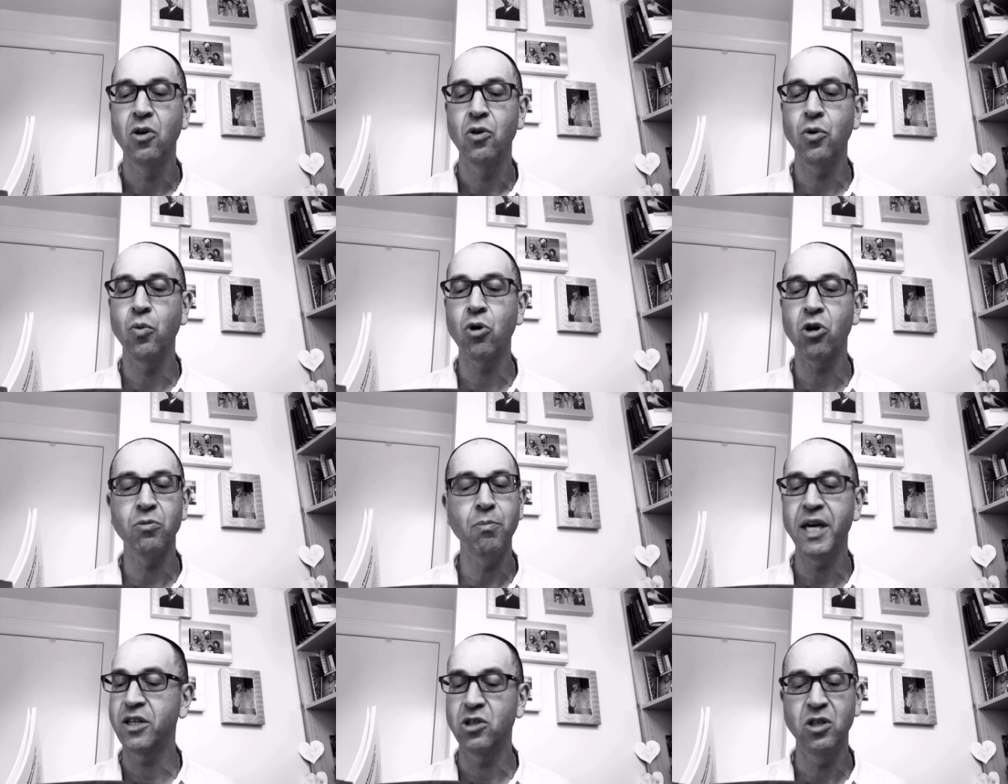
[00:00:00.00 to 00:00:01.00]
The world
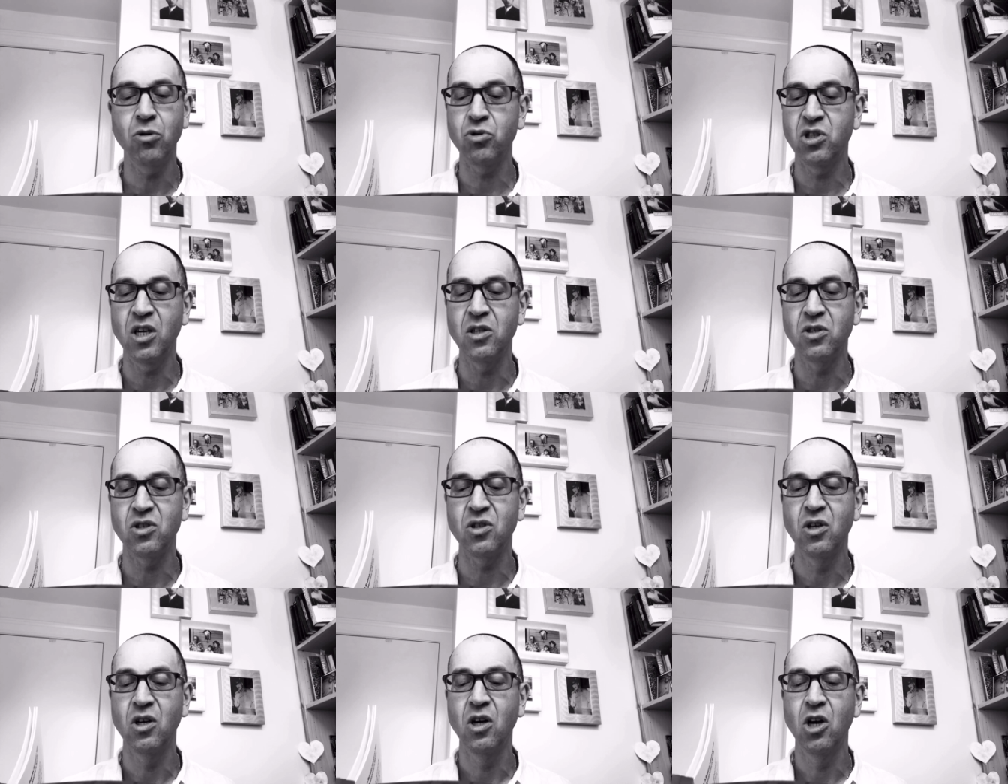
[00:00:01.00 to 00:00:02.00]
makes no sense.
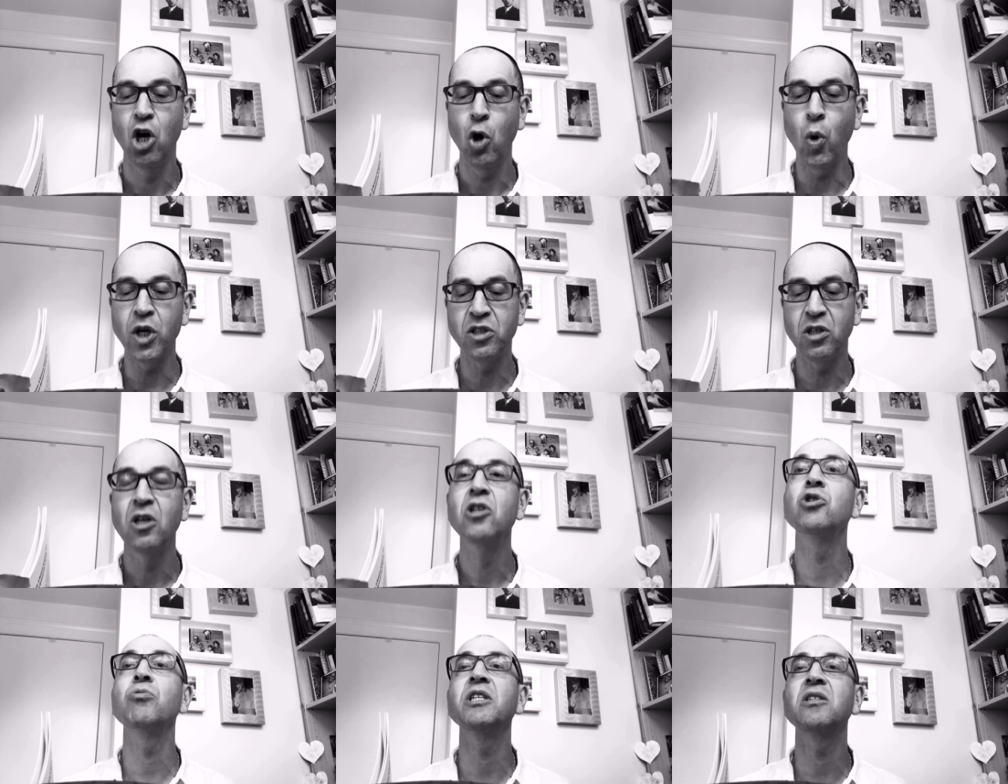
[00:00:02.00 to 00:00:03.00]
What
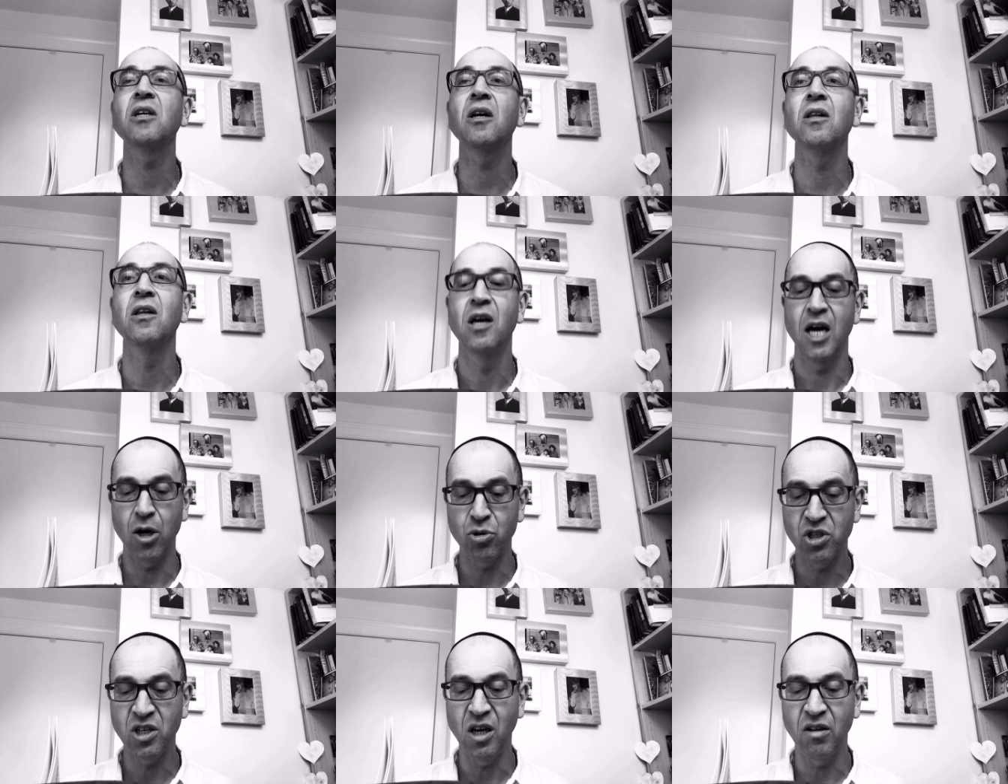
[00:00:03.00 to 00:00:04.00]
do we tell
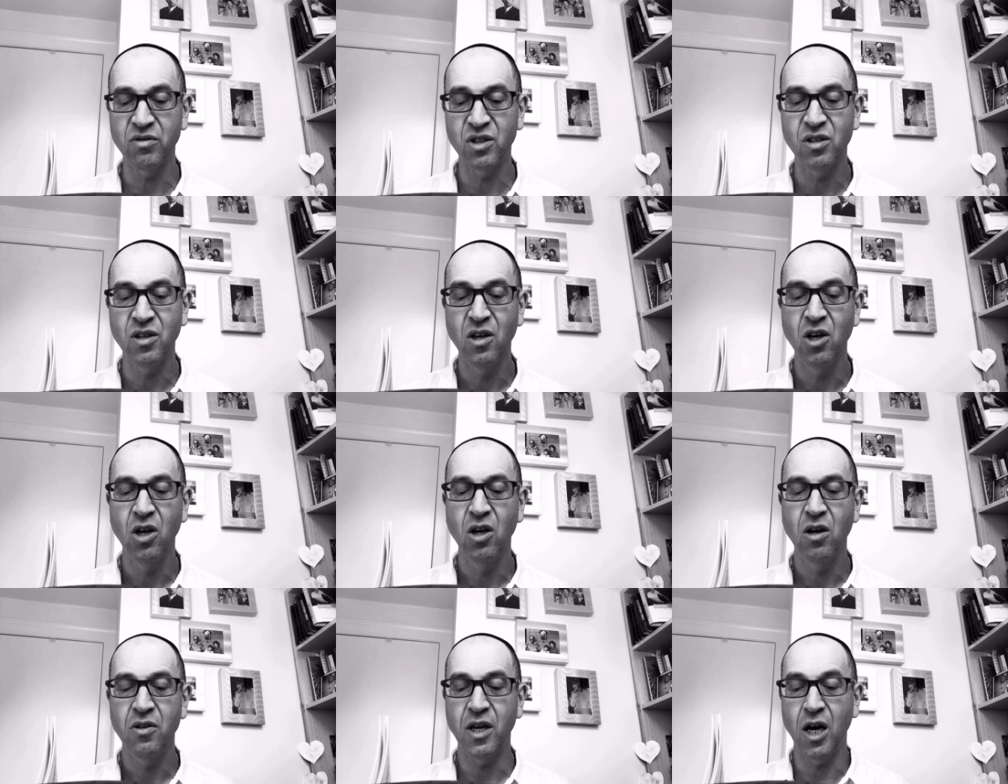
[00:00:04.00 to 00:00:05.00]
ourselves?
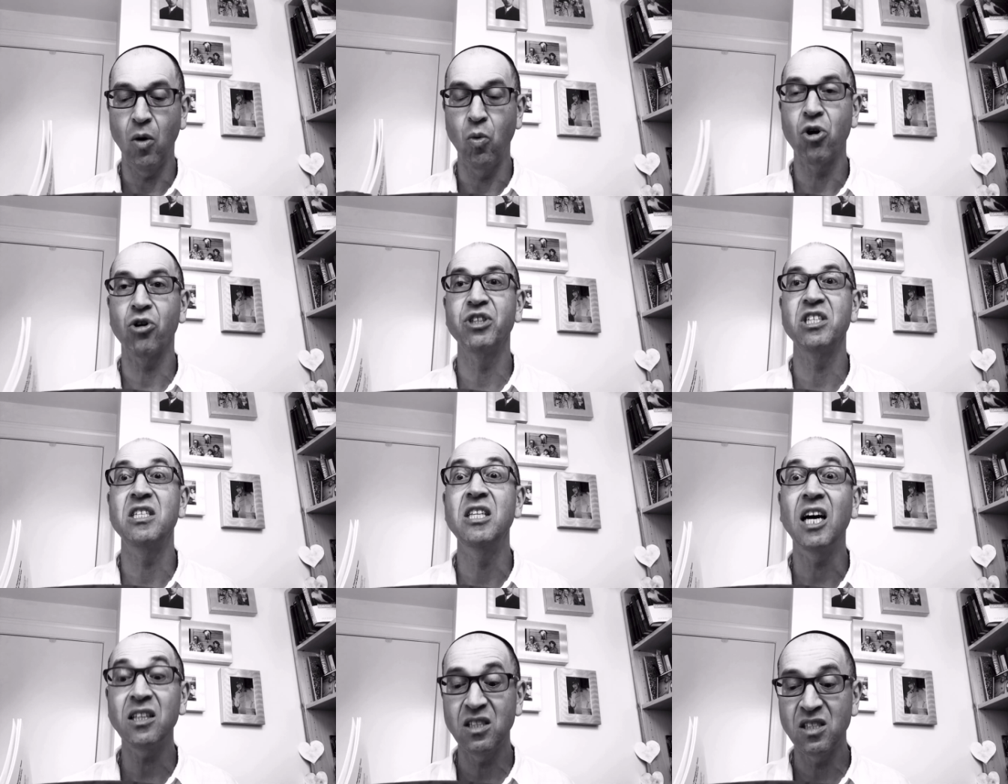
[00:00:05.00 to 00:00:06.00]
That our world is
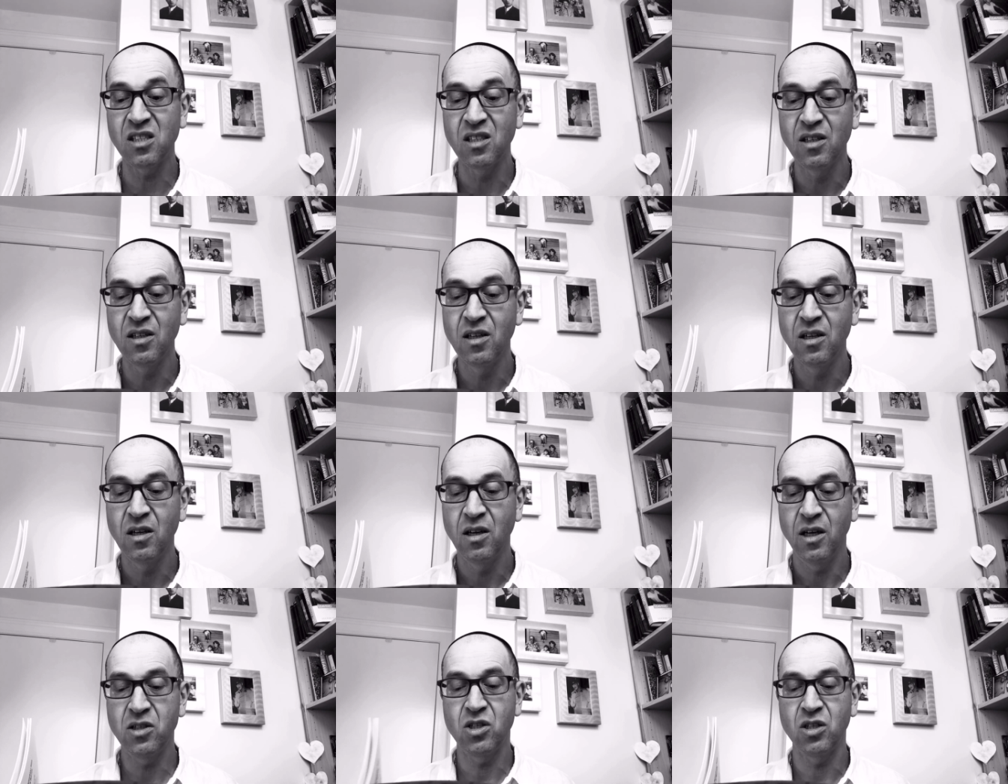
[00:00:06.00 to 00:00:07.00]
nuts?
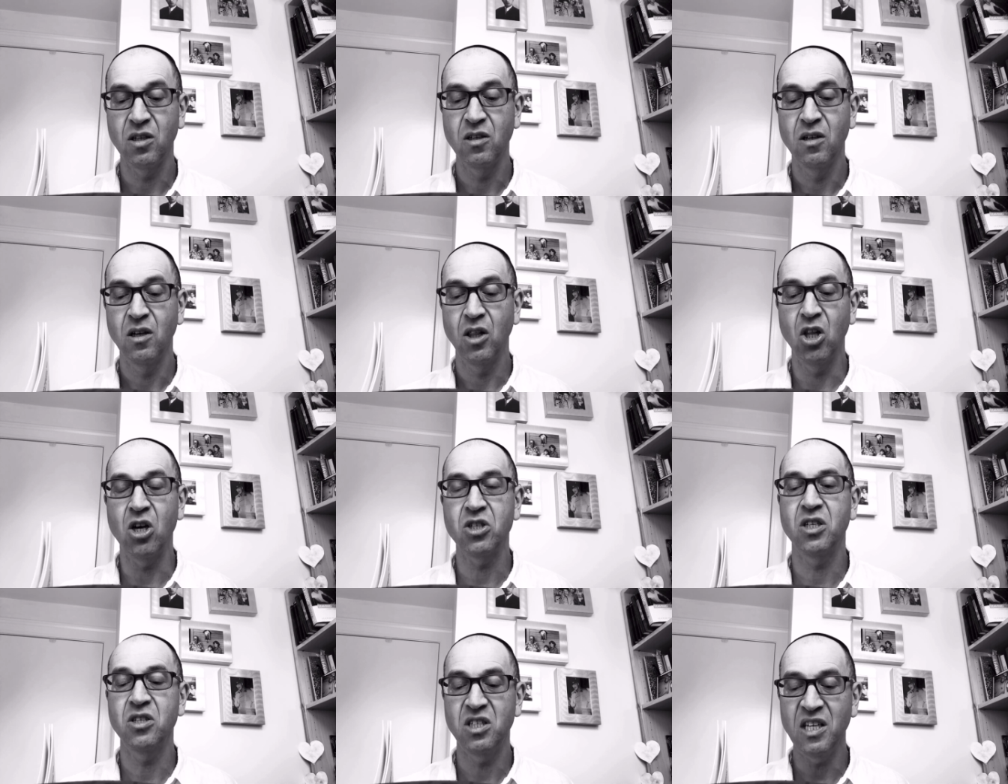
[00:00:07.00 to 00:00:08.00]
It's
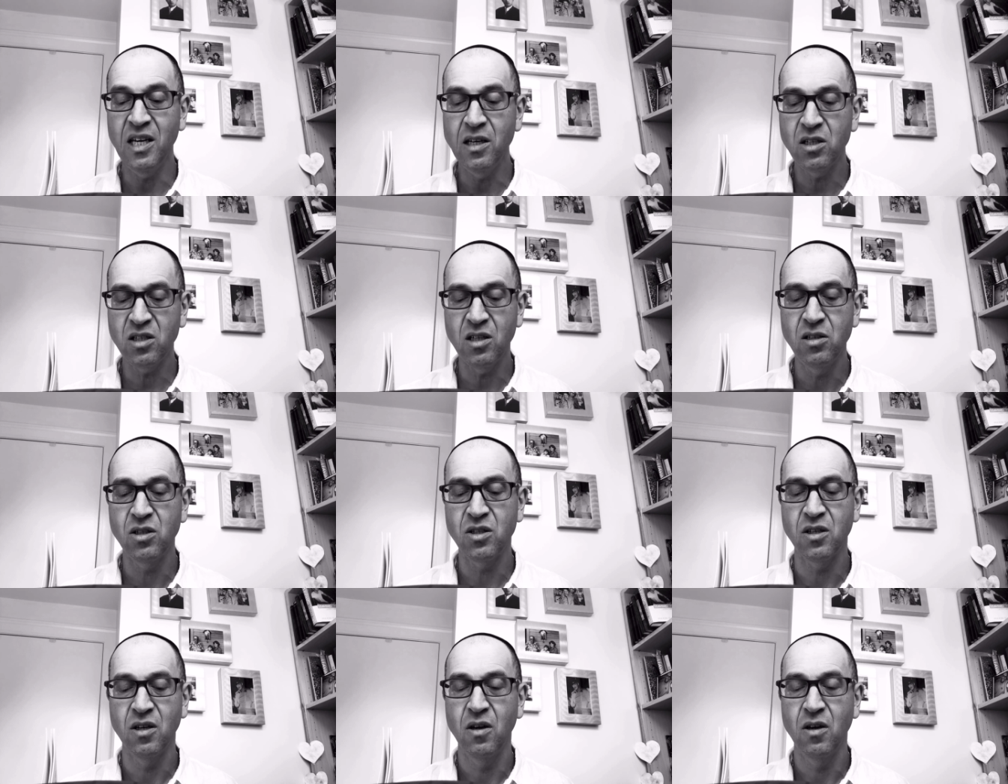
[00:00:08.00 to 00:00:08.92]
lost its innocence?